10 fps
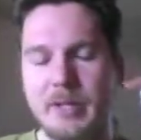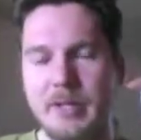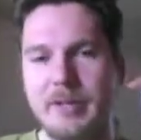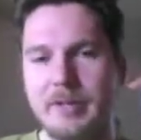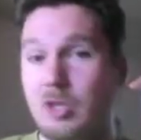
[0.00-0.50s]

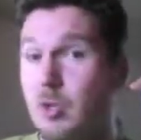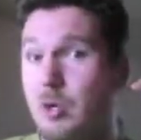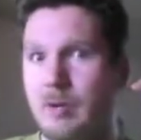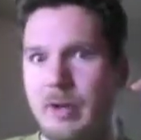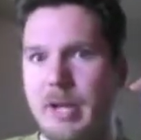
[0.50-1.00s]
you'll do
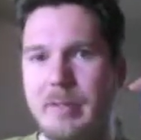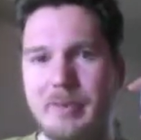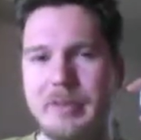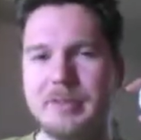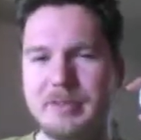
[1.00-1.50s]
all right, but
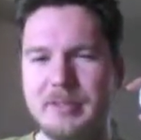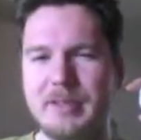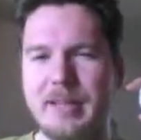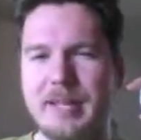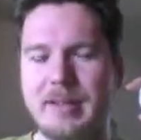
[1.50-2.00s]
you'll certainly
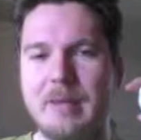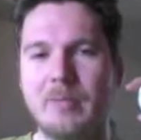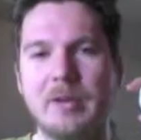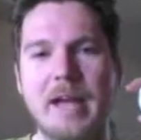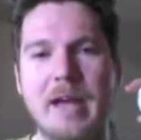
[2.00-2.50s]
take a lot more
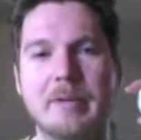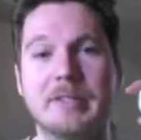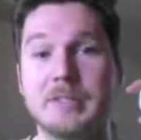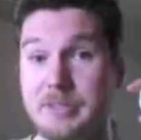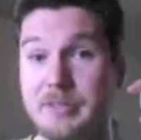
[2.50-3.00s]
damage.
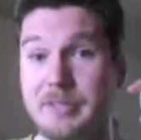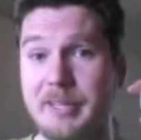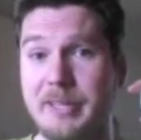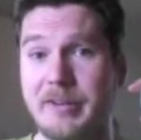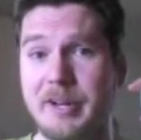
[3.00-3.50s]
And certainly
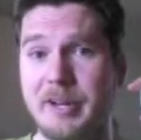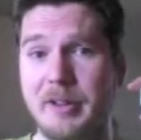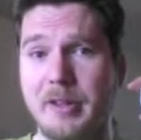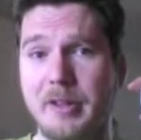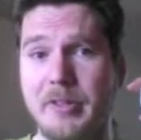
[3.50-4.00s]
later on
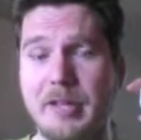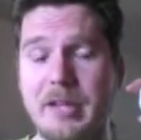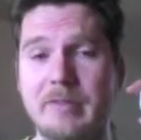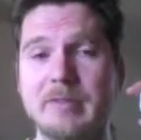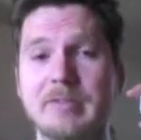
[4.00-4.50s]
in the
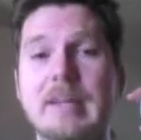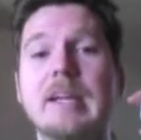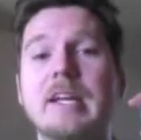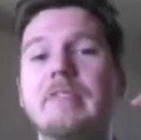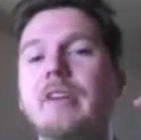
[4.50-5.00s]
levels,
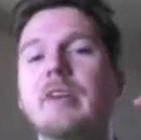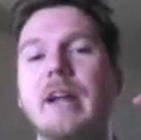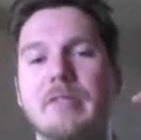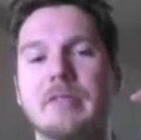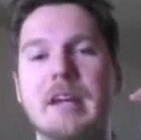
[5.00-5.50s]
if you don't have
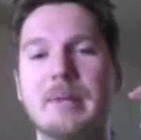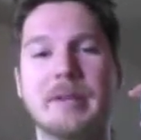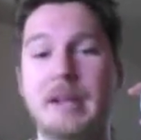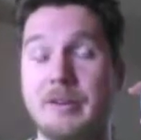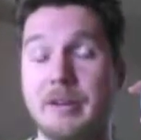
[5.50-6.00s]
the timing
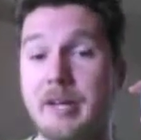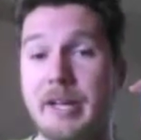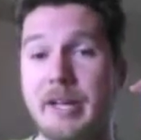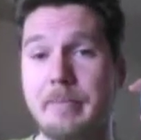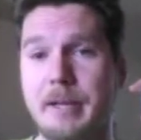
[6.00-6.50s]
down, you're going to
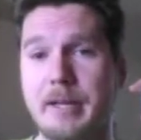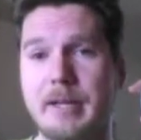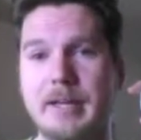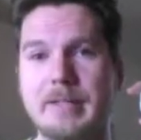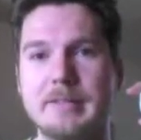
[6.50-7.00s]
get
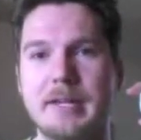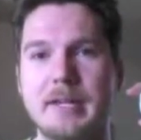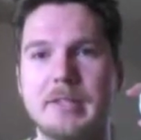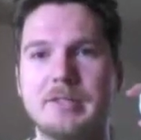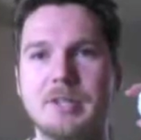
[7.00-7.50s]
penalized.
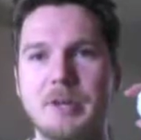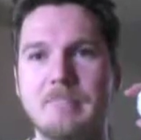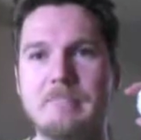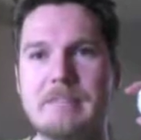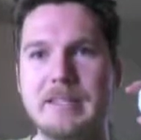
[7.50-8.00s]
So
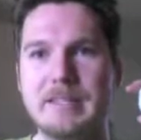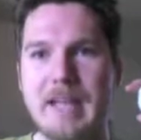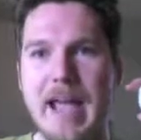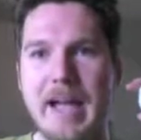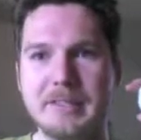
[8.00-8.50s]
it
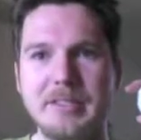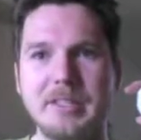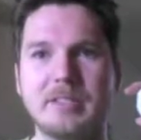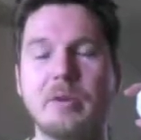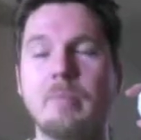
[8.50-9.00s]
actually does
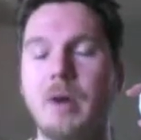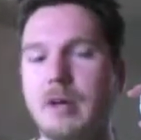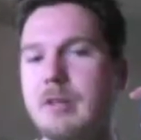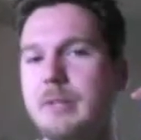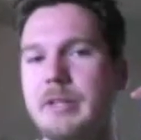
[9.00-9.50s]
a
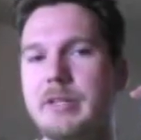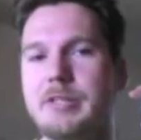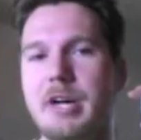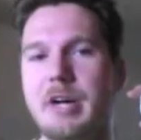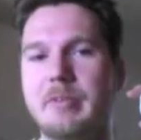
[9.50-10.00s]
remarkably good
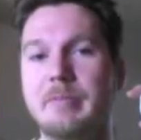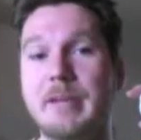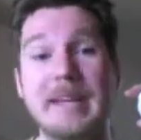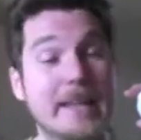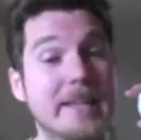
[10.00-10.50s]
job of
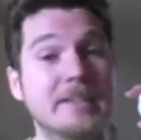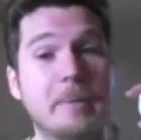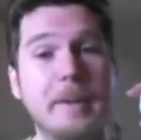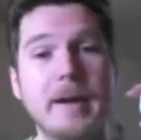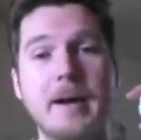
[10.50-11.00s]
being easy to
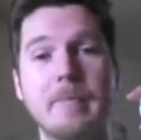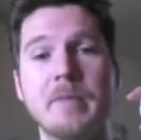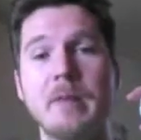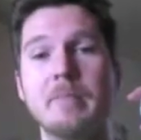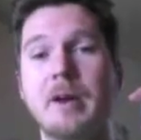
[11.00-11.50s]
pick up,
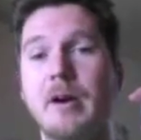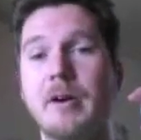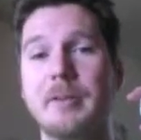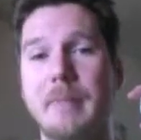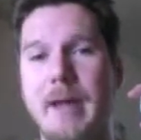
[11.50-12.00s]
but hard to
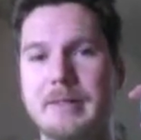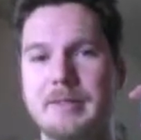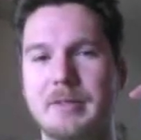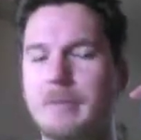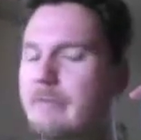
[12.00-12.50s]

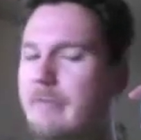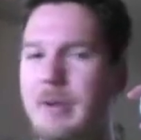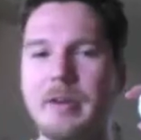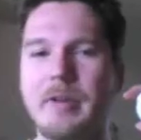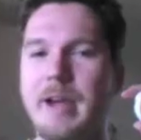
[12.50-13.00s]
master, but very
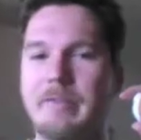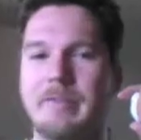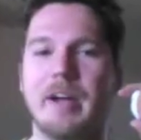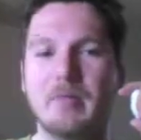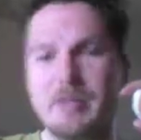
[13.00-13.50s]

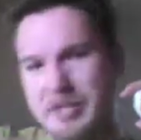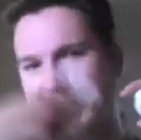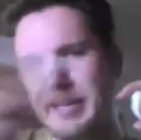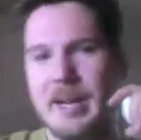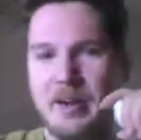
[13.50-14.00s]
gratifying once you get
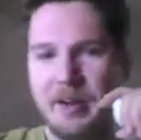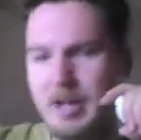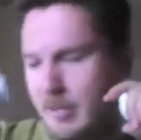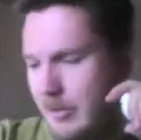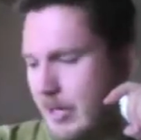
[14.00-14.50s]
down
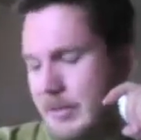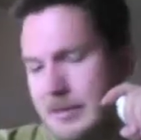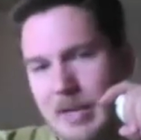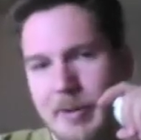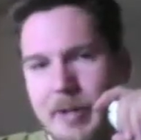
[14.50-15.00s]
the
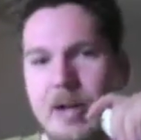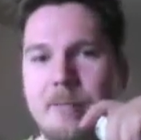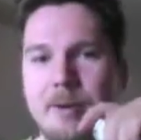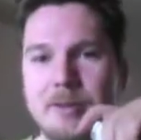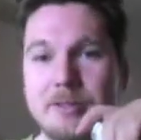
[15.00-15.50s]
lightsaber
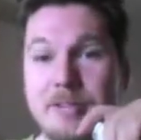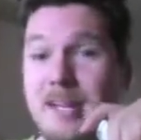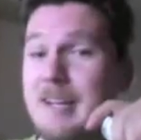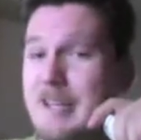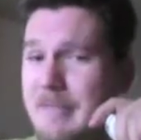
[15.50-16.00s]
combos.
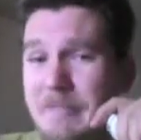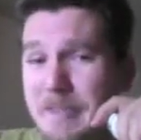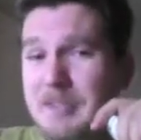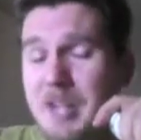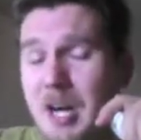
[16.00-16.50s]
It
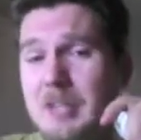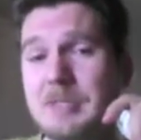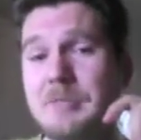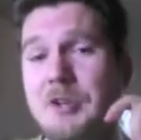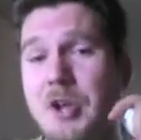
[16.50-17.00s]
feels awesome
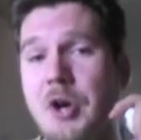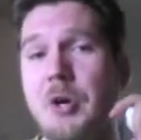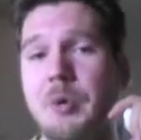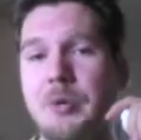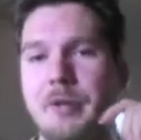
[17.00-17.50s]
to
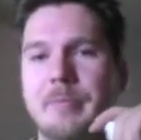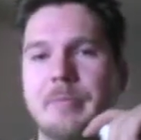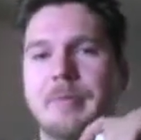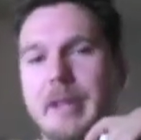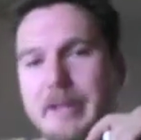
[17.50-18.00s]
know,
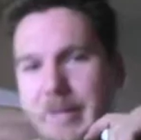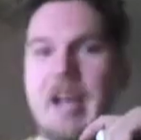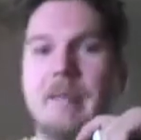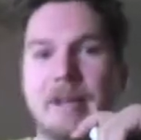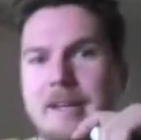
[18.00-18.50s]
be like,
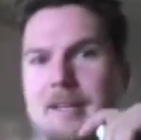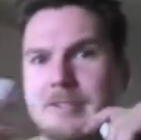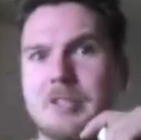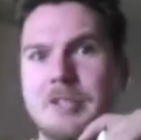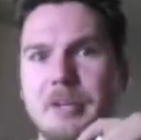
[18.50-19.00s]
timing is
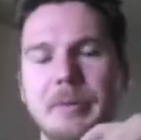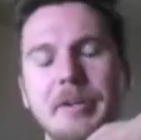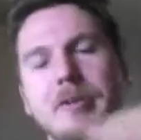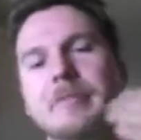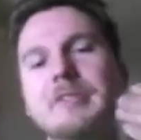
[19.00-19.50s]
good, but you
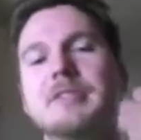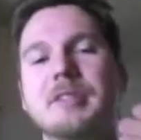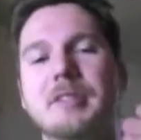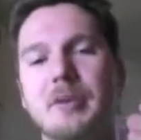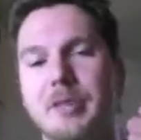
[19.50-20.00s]
don't have to sit
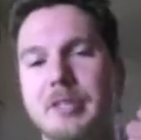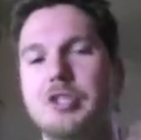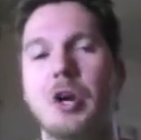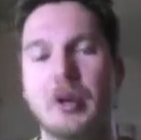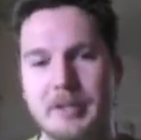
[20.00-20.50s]
there with a
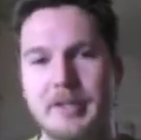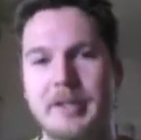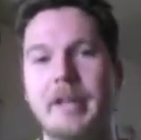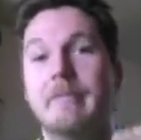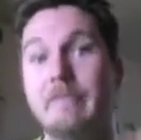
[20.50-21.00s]
chart
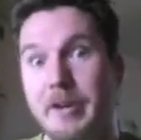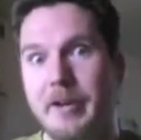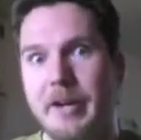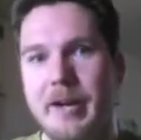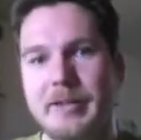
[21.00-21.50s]
and figure it
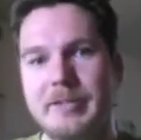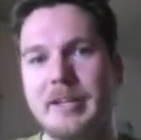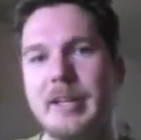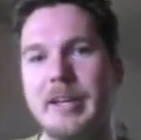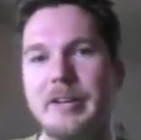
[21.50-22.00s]
out. It's not
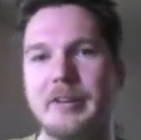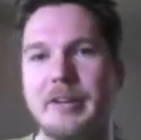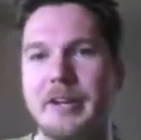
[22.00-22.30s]
like you're